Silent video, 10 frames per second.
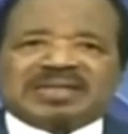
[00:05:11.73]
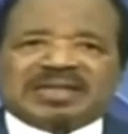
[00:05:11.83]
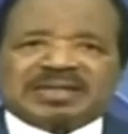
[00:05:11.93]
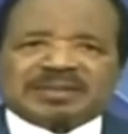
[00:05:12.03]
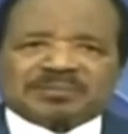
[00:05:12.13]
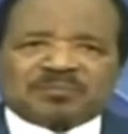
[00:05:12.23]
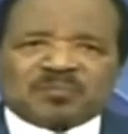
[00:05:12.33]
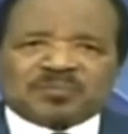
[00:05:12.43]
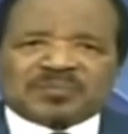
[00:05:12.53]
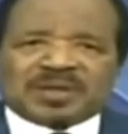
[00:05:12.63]
also
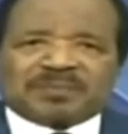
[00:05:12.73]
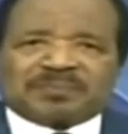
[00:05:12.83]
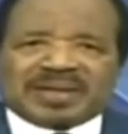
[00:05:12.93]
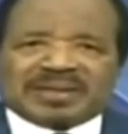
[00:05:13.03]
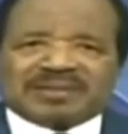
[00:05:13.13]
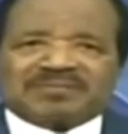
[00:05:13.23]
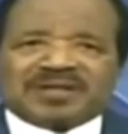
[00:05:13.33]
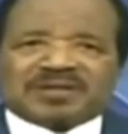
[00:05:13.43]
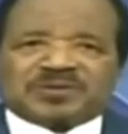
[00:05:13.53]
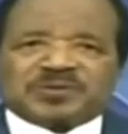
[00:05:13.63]
continue
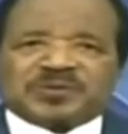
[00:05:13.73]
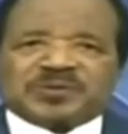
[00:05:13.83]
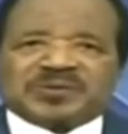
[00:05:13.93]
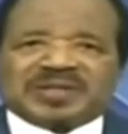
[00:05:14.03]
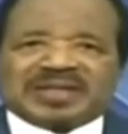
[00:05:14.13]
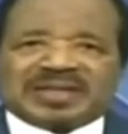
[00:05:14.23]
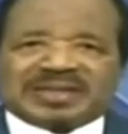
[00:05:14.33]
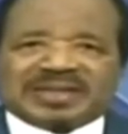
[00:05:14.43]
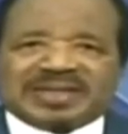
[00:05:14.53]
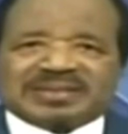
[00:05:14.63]
nurturing the
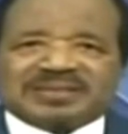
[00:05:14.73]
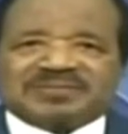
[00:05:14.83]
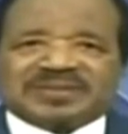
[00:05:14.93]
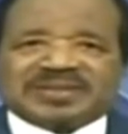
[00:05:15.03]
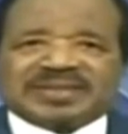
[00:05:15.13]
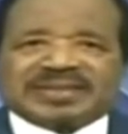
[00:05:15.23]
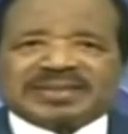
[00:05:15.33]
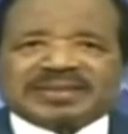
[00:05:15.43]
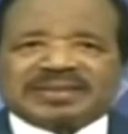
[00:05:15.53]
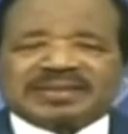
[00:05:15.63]
love for
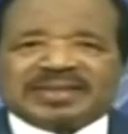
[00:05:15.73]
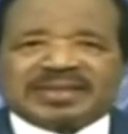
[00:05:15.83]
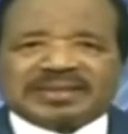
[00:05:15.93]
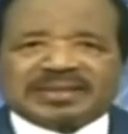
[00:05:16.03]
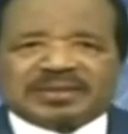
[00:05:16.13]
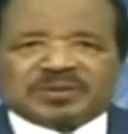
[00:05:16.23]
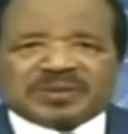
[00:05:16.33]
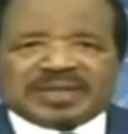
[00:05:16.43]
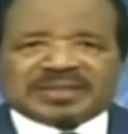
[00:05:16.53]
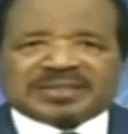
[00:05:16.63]
discipline
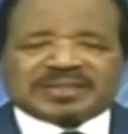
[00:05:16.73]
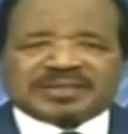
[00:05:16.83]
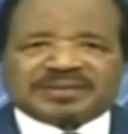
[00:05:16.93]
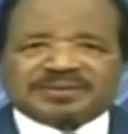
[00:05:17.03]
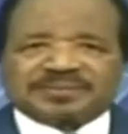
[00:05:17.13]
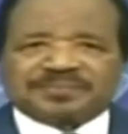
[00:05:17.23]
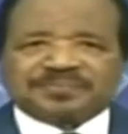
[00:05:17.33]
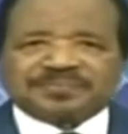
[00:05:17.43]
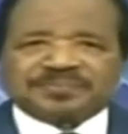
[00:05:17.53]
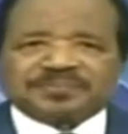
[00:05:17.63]
and hard work
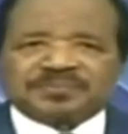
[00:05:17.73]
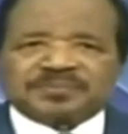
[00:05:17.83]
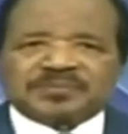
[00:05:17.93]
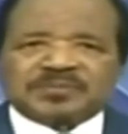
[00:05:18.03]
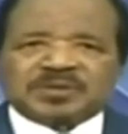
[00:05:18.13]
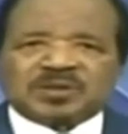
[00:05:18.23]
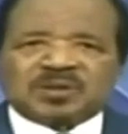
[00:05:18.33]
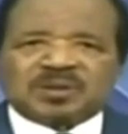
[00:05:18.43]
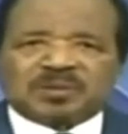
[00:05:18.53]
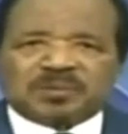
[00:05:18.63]

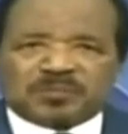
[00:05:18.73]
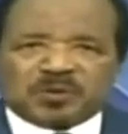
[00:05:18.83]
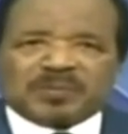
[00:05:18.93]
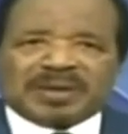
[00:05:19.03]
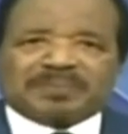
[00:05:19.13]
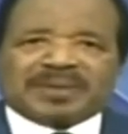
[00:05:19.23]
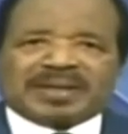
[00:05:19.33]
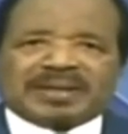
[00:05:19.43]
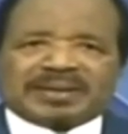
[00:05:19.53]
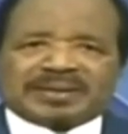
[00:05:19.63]
while allowing
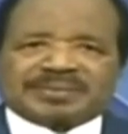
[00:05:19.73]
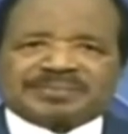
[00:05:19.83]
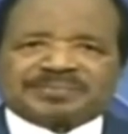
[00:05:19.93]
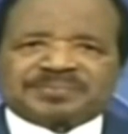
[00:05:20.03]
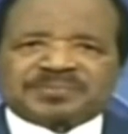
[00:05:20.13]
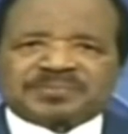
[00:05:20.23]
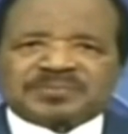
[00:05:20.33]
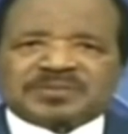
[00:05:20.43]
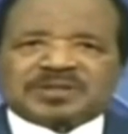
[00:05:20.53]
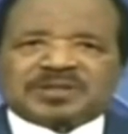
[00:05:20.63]
yourself to be
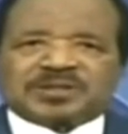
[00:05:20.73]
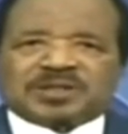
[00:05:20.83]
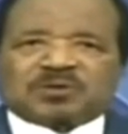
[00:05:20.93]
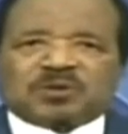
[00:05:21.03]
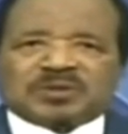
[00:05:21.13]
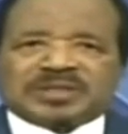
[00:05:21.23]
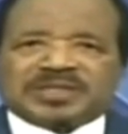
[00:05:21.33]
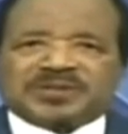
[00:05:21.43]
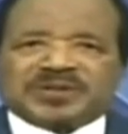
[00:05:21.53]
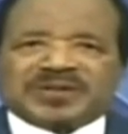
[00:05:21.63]
guided by the
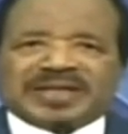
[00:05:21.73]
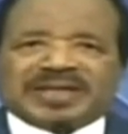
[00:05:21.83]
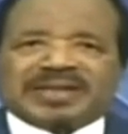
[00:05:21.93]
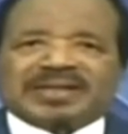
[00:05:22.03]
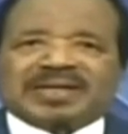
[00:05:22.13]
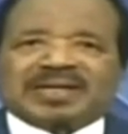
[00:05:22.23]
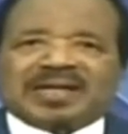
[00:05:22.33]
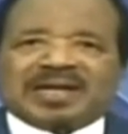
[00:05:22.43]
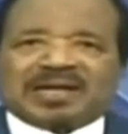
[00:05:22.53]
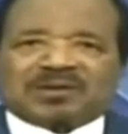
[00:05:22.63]
virtues of
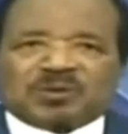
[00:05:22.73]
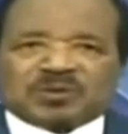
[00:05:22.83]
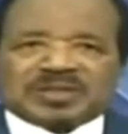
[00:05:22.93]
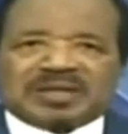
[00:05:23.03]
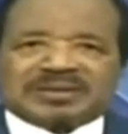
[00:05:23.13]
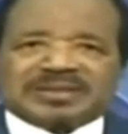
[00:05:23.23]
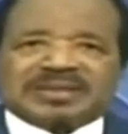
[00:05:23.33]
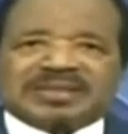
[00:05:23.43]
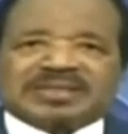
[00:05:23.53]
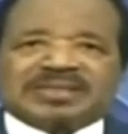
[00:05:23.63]
creativity
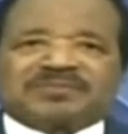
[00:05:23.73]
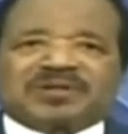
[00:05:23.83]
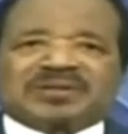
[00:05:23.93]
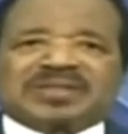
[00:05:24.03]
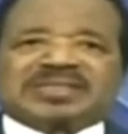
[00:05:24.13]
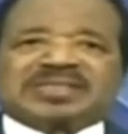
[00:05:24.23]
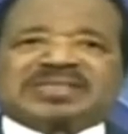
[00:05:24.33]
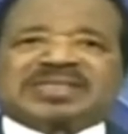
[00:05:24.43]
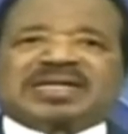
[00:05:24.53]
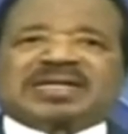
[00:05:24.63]
and audacity.
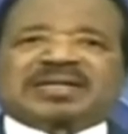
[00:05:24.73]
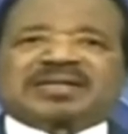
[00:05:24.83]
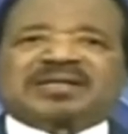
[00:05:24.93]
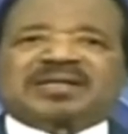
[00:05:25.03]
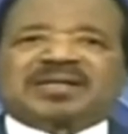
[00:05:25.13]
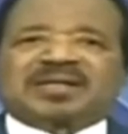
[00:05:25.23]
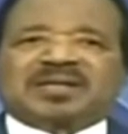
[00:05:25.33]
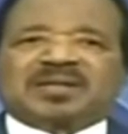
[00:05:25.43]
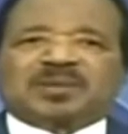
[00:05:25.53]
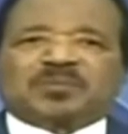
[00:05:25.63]

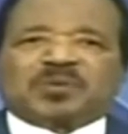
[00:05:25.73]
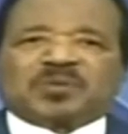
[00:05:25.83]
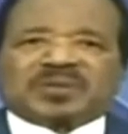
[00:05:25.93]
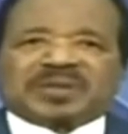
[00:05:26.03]
For my part,